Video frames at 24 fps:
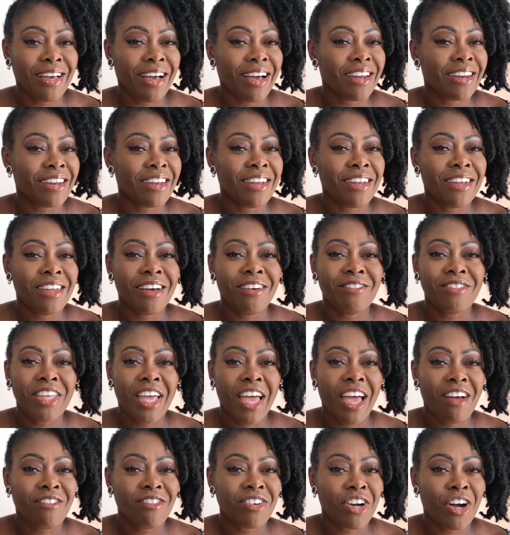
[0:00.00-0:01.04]
I'd love to
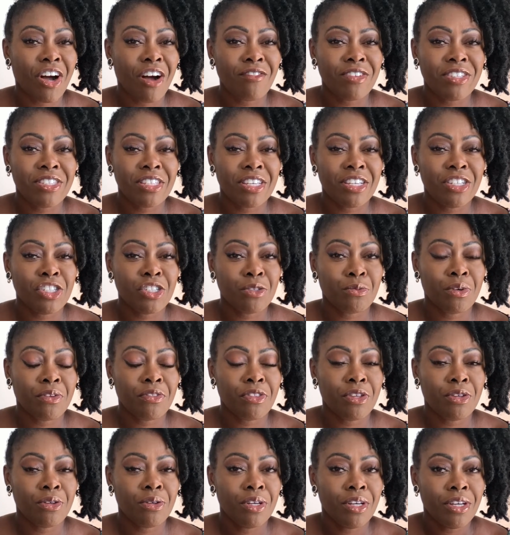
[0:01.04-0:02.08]
have a conversation with
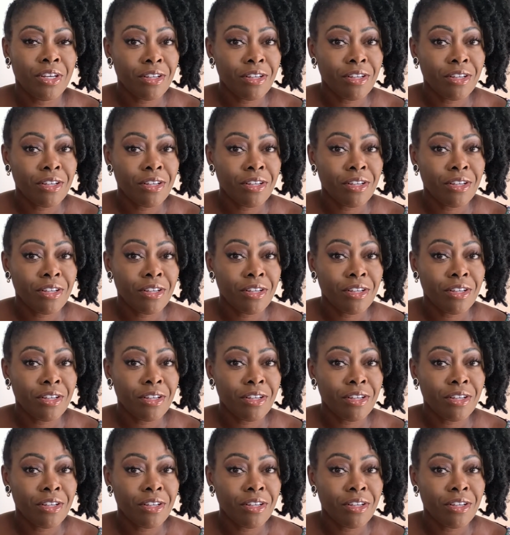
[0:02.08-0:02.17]
you.